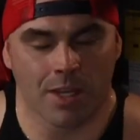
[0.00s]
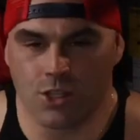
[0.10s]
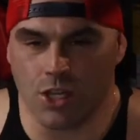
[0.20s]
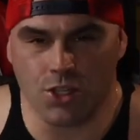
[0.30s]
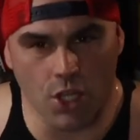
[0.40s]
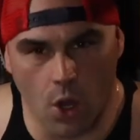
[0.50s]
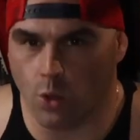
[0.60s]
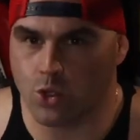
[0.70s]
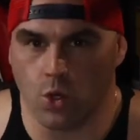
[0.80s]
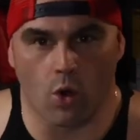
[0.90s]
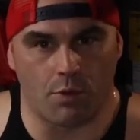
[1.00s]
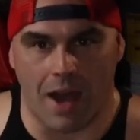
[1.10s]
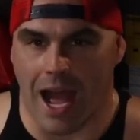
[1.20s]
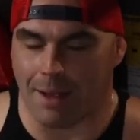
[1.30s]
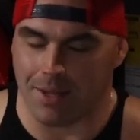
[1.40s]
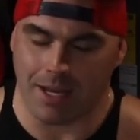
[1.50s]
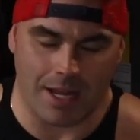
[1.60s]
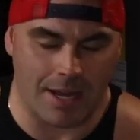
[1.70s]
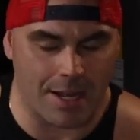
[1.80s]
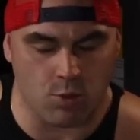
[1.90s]
just the old school vibe, and,
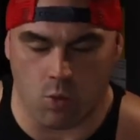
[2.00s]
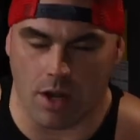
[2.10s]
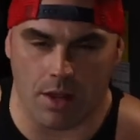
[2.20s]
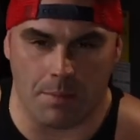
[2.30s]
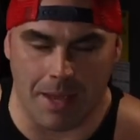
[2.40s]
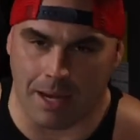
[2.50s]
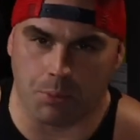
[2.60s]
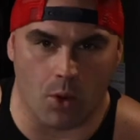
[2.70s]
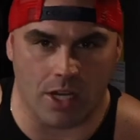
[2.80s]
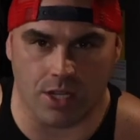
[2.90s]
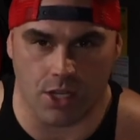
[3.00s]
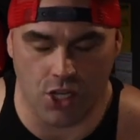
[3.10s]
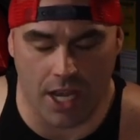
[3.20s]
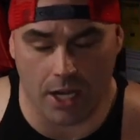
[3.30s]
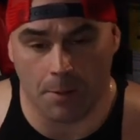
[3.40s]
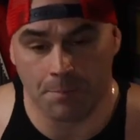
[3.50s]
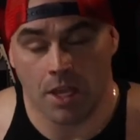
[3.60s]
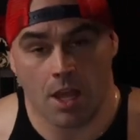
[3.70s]
and that's one of the main points of the channel.